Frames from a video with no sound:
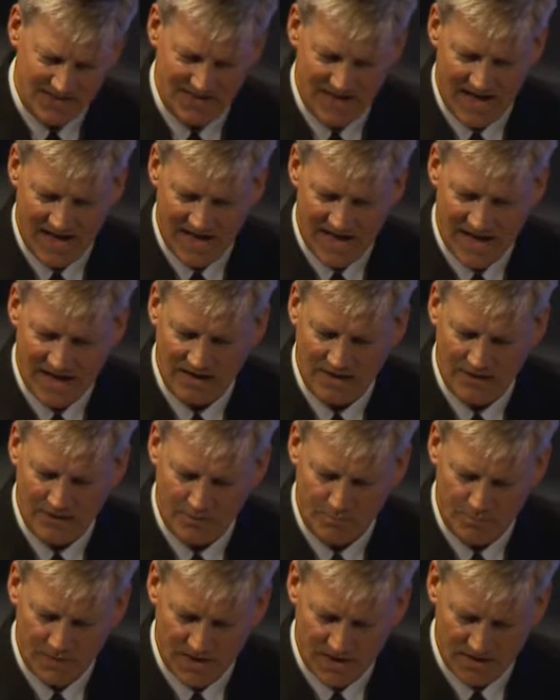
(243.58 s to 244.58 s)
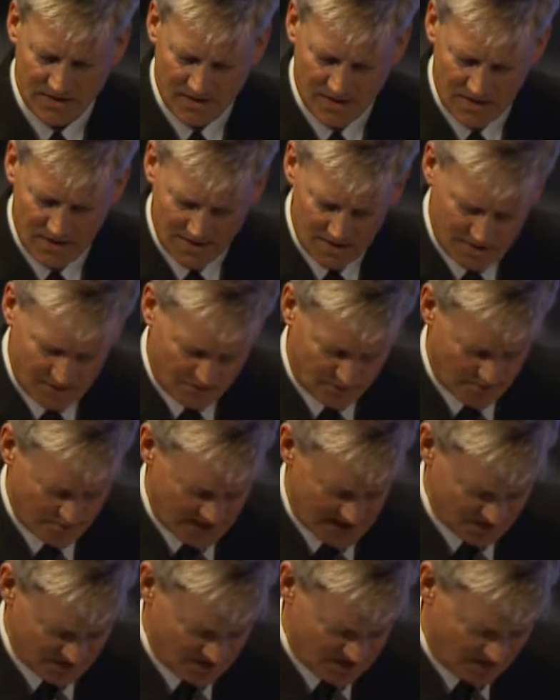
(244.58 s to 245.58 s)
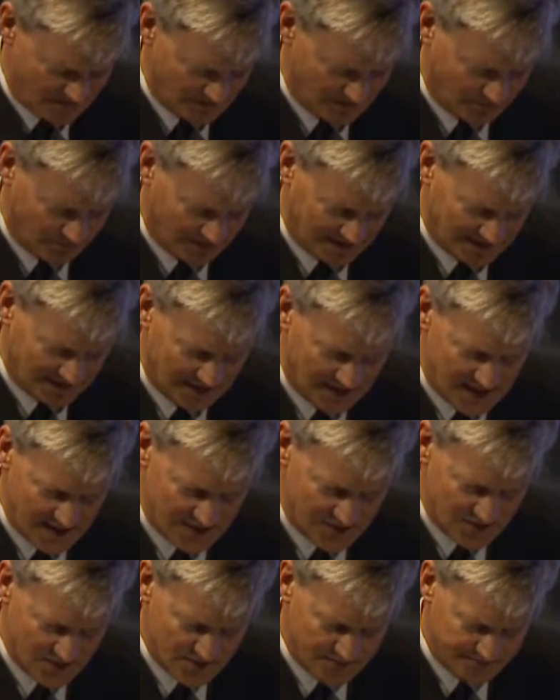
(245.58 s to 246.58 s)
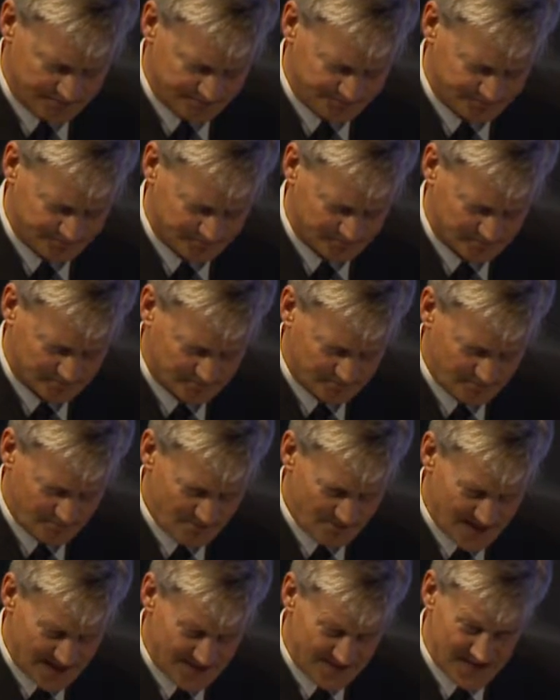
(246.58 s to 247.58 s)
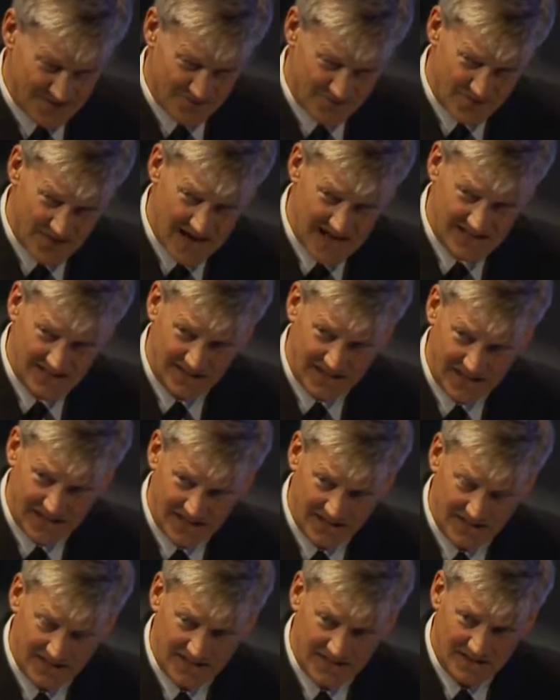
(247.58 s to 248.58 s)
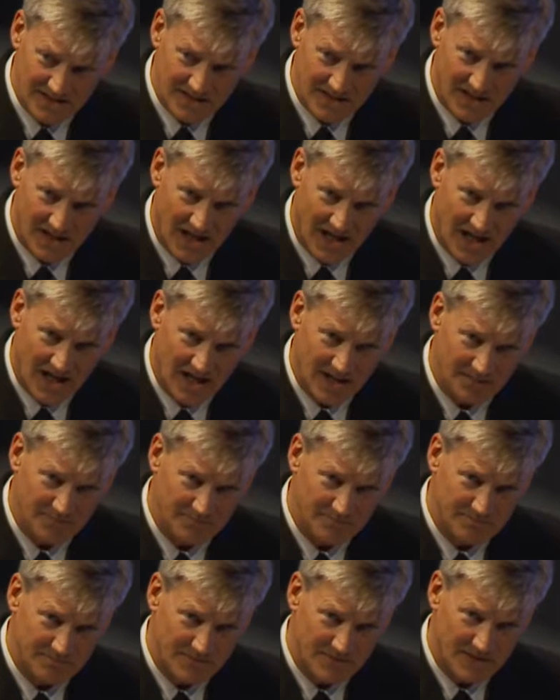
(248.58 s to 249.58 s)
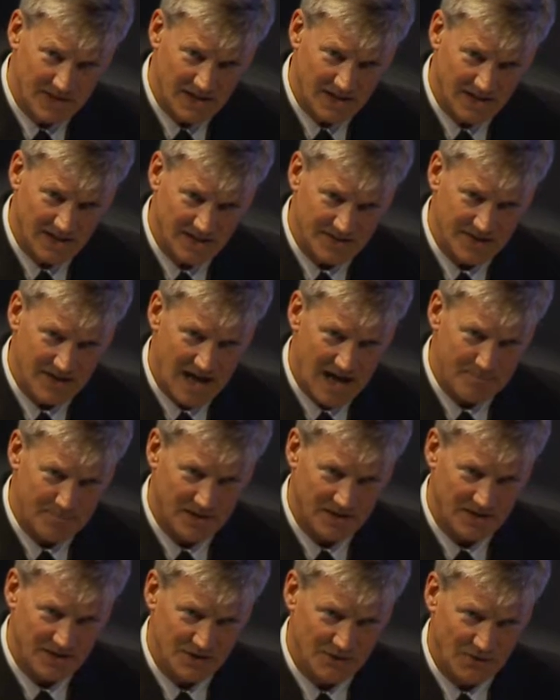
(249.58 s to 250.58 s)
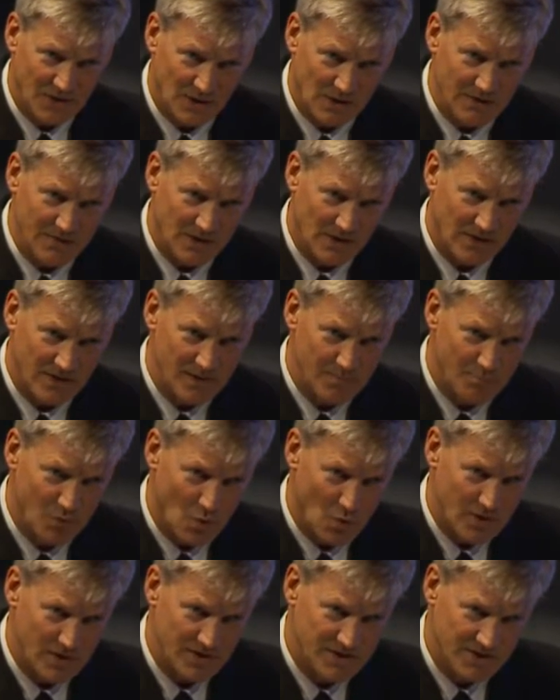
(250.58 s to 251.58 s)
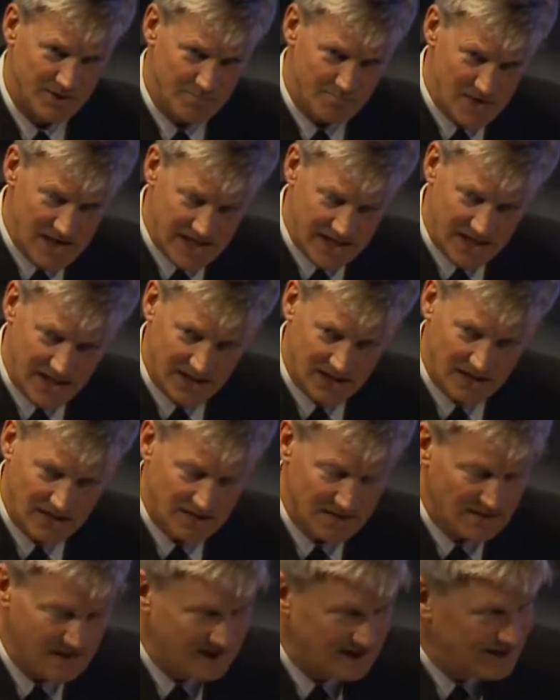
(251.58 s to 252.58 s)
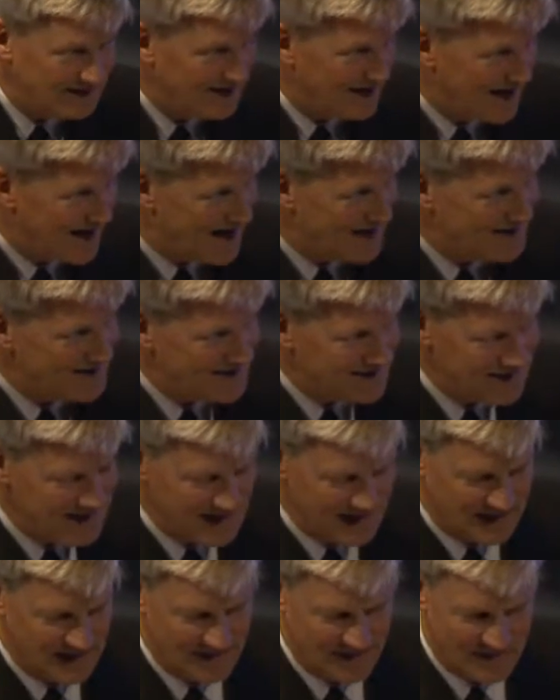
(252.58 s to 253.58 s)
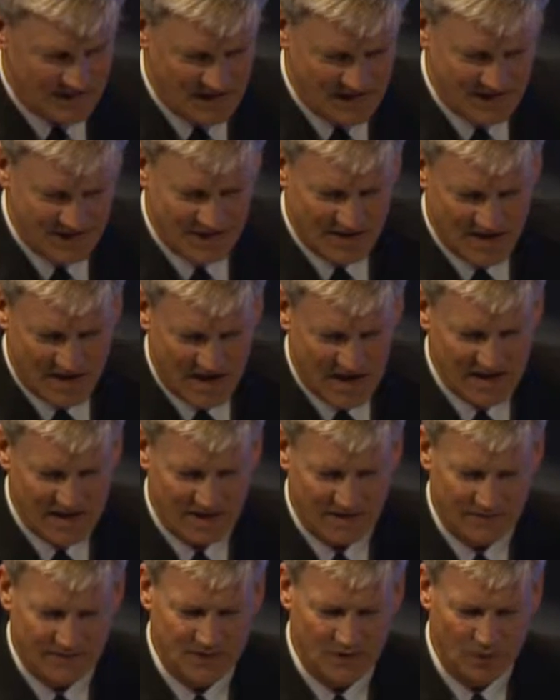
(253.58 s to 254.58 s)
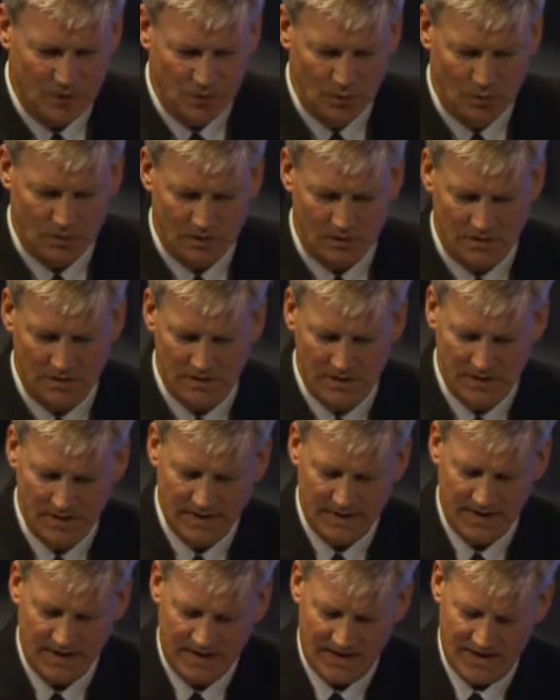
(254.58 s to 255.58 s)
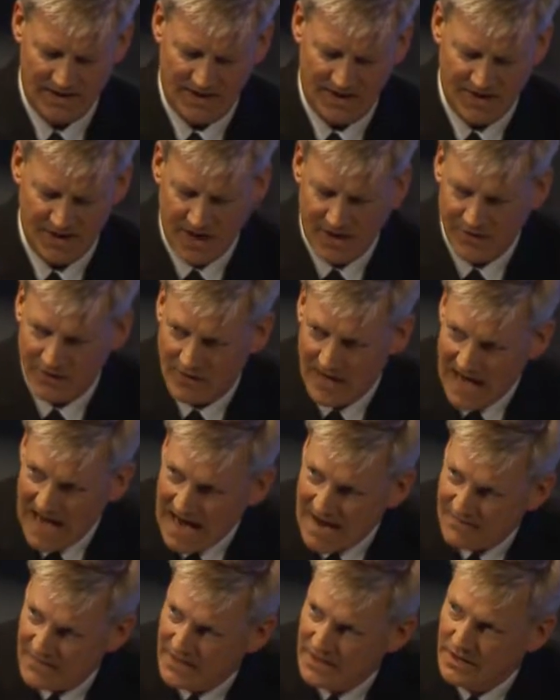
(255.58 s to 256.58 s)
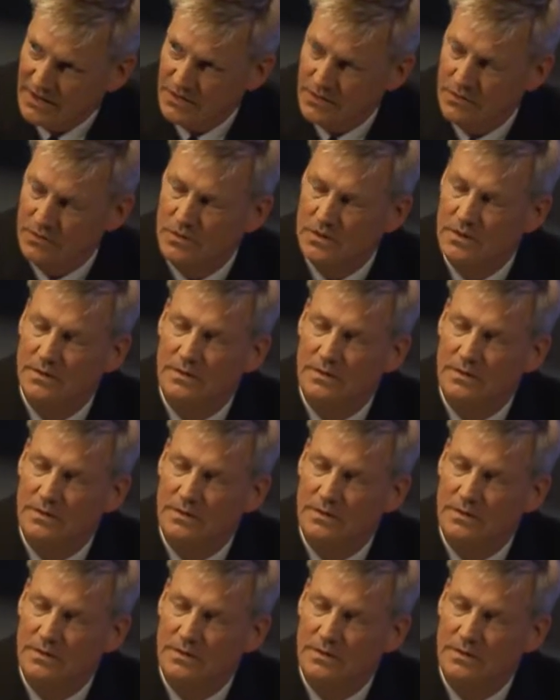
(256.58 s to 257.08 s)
that out a little bit from that 7th Fleet lens. And then finally, a topic that's very, very important to me, I think this kind of tool is another avenue